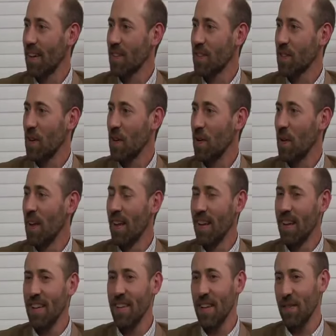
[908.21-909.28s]
And so
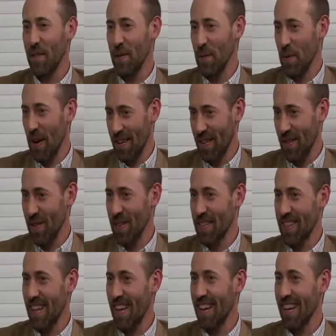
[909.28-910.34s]
if you walk through the
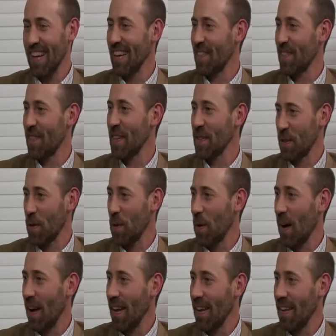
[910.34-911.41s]
sun and it feels
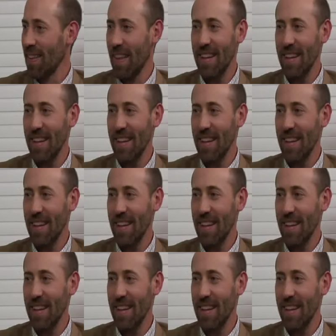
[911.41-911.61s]
quiet,